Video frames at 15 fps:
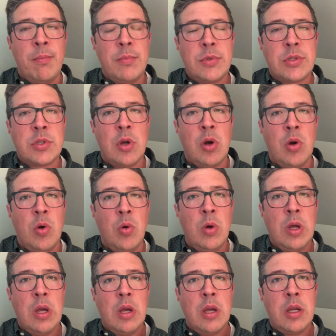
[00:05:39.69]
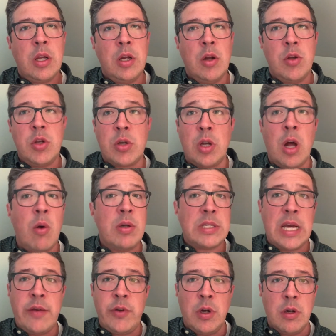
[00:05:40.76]
So, you can always
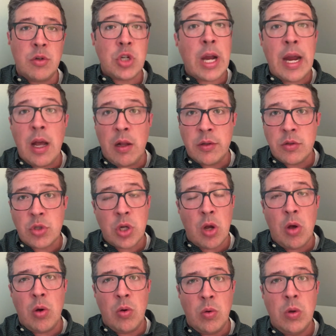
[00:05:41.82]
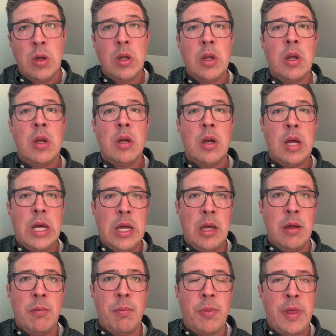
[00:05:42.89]
have your child show
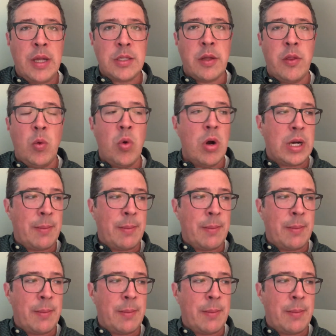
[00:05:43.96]
things on the work.